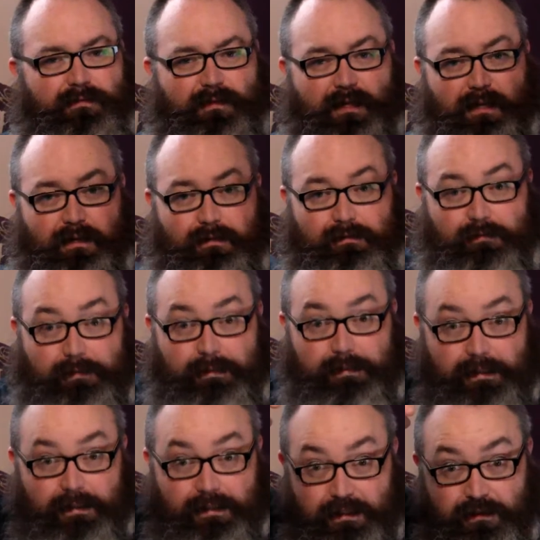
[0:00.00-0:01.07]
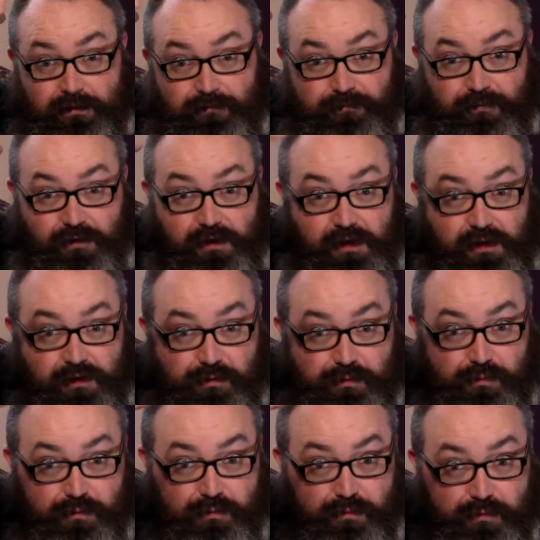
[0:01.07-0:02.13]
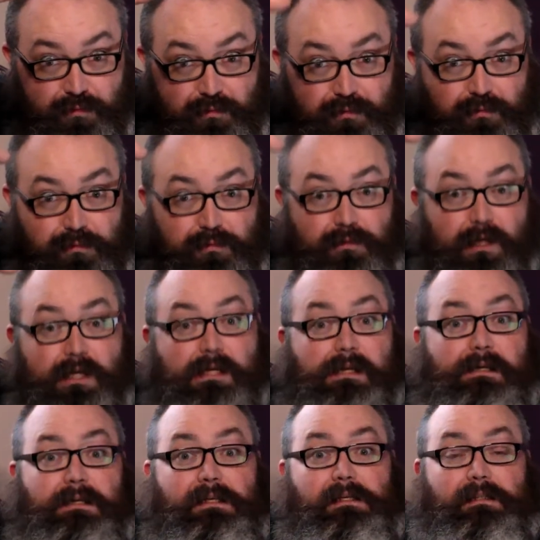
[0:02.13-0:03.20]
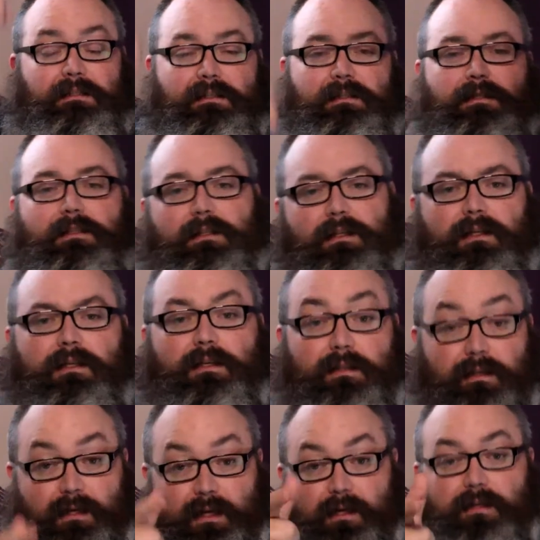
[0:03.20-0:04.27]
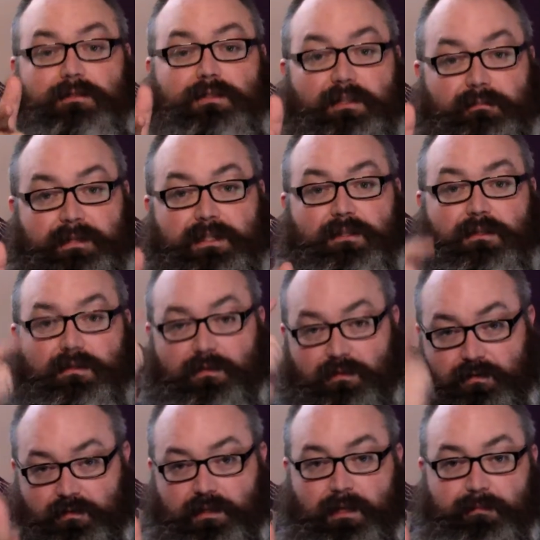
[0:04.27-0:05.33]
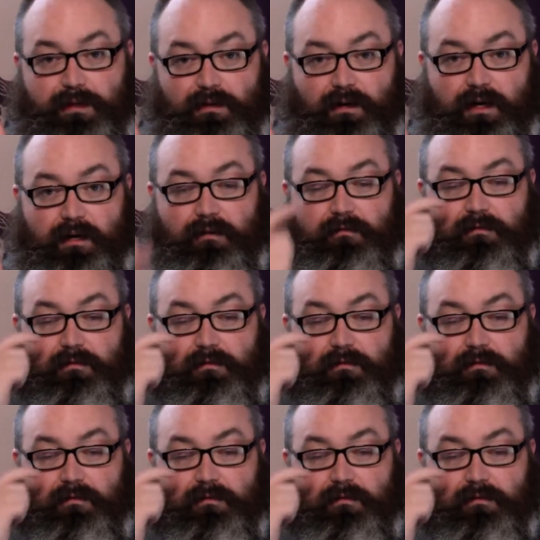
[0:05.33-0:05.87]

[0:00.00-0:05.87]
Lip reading: No. Nosferatu. Yeah. Yeah, that's going to be good. Keep an eye out.